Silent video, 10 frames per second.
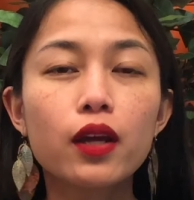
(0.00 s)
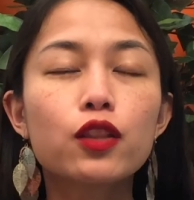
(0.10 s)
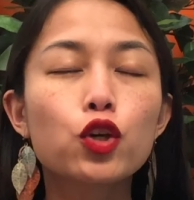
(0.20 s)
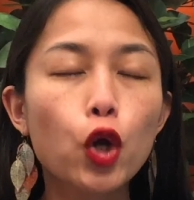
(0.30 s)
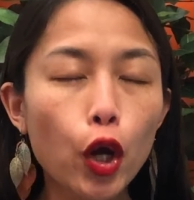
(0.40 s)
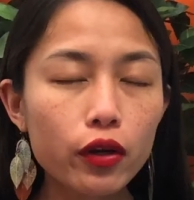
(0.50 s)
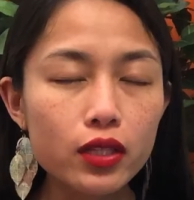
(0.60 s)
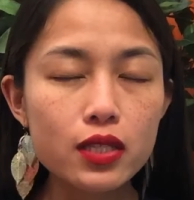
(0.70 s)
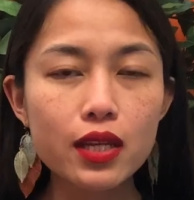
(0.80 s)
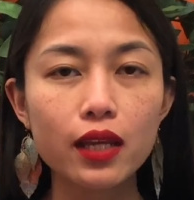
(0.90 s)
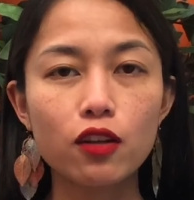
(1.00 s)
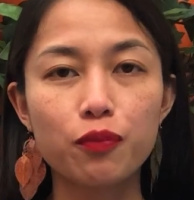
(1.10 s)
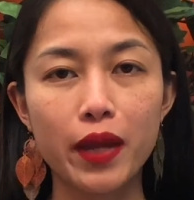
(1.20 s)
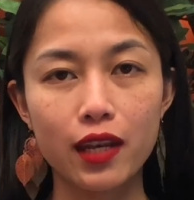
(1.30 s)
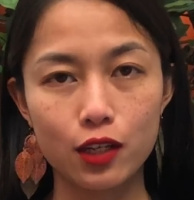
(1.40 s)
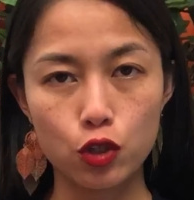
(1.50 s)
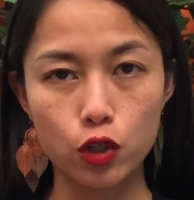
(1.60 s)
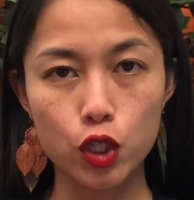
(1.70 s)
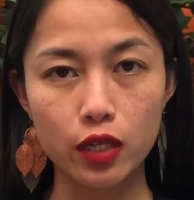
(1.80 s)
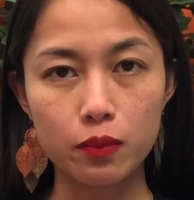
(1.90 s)
the current state of paid
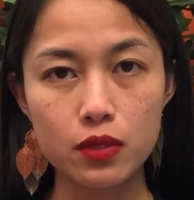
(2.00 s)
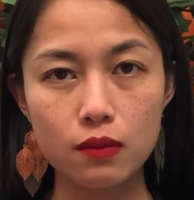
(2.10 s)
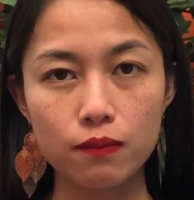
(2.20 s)
internships.